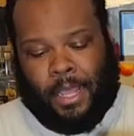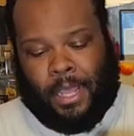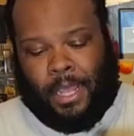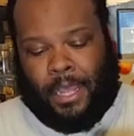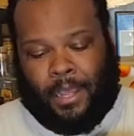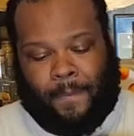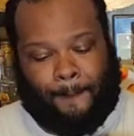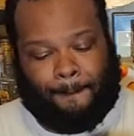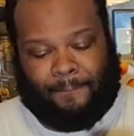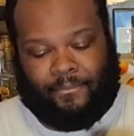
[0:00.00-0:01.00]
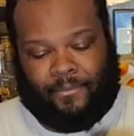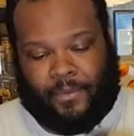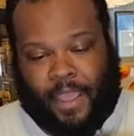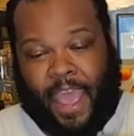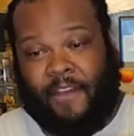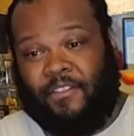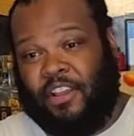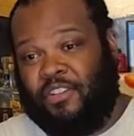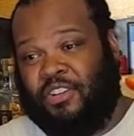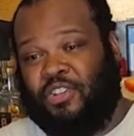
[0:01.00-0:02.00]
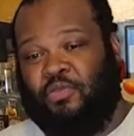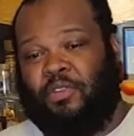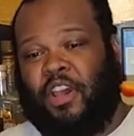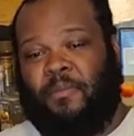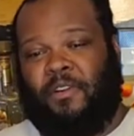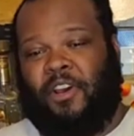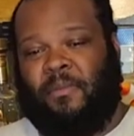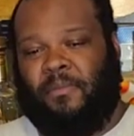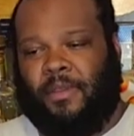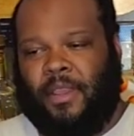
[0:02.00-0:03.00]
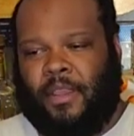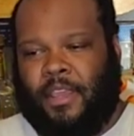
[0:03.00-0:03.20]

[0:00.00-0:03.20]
Have another shoot coming up